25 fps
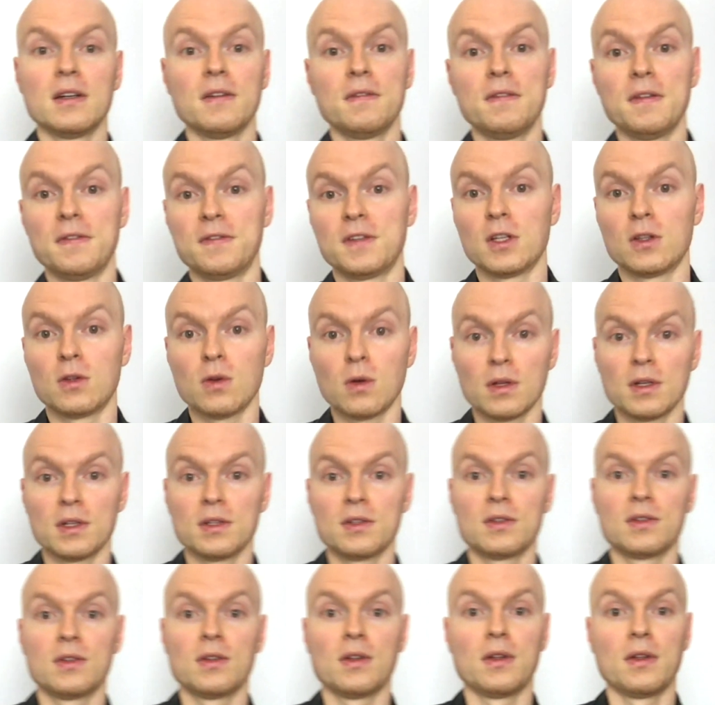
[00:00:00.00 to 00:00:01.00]

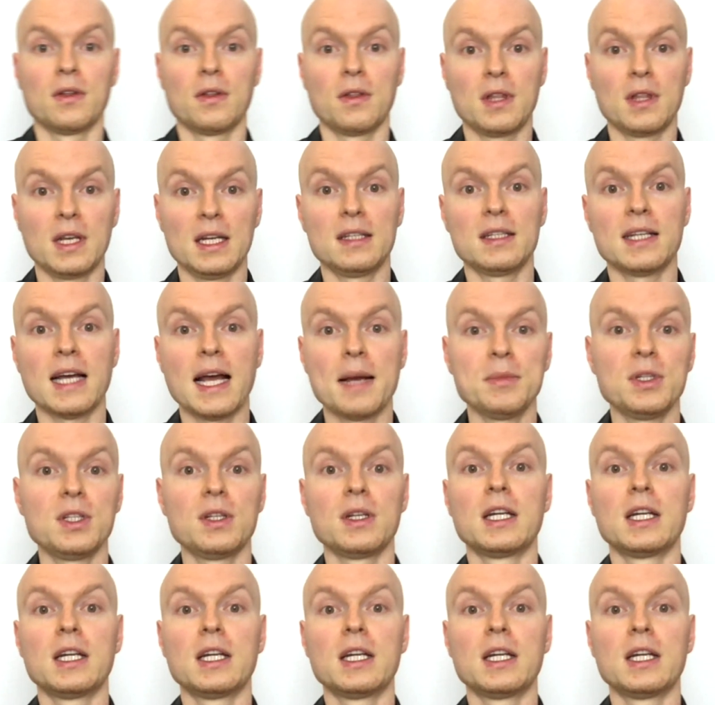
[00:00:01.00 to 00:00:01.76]
$50 3 times,